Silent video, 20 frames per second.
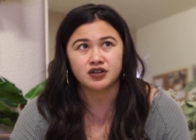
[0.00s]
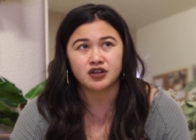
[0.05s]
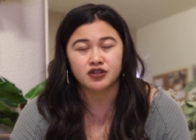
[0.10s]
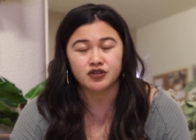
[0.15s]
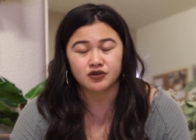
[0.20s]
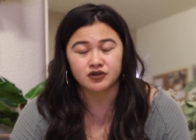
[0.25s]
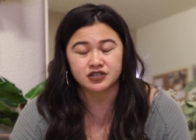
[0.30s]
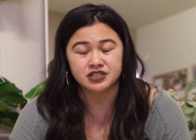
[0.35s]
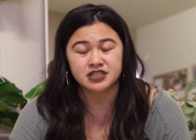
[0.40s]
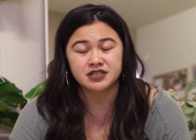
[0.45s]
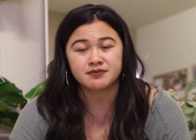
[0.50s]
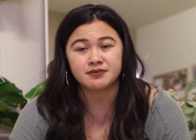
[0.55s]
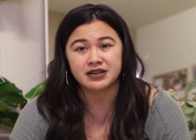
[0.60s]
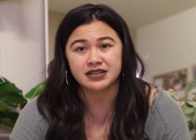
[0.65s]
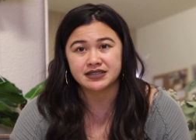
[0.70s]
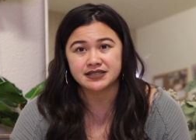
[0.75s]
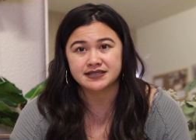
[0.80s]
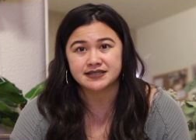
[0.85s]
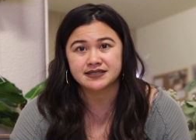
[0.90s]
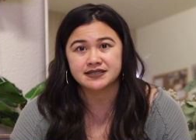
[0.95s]
13
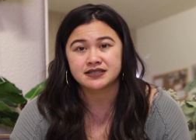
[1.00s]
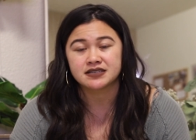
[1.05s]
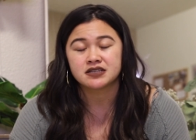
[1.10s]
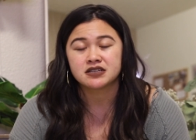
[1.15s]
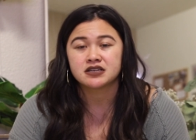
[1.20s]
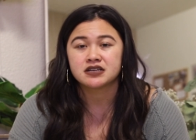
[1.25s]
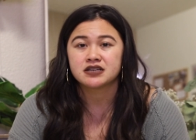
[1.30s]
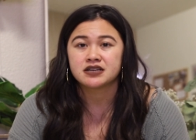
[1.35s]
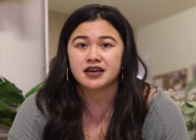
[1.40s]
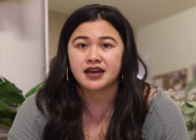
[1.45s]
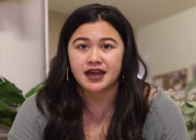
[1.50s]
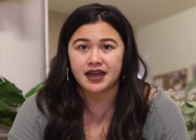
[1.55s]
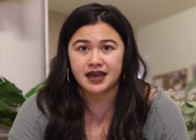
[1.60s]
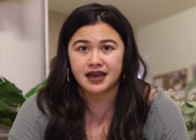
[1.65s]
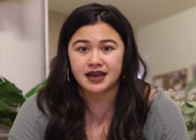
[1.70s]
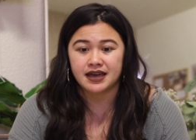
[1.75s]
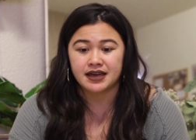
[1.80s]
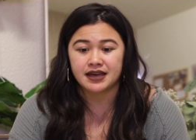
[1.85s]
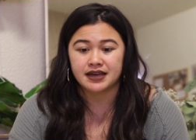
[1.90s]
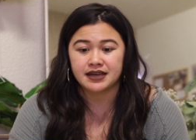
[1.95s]
months
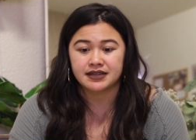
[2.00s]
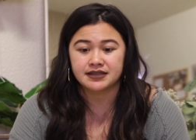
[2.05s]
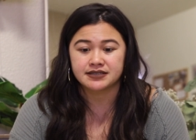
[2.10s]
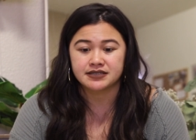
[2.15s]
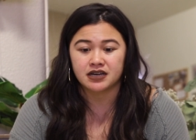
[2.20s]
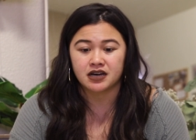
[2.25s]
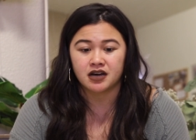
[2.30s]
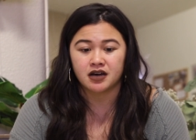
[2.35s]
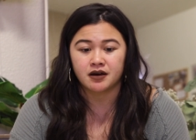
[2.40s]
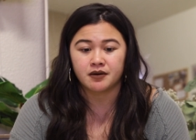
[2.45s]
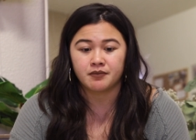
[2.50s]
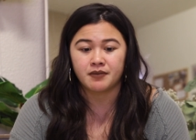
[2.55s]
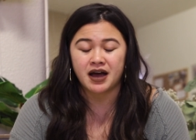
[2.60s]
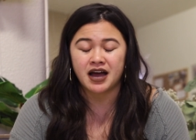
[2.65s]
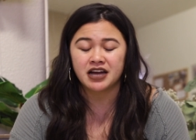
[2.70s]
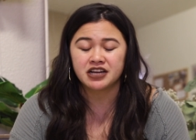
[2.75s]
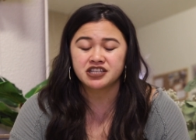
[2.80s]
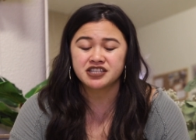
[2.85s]
and um, I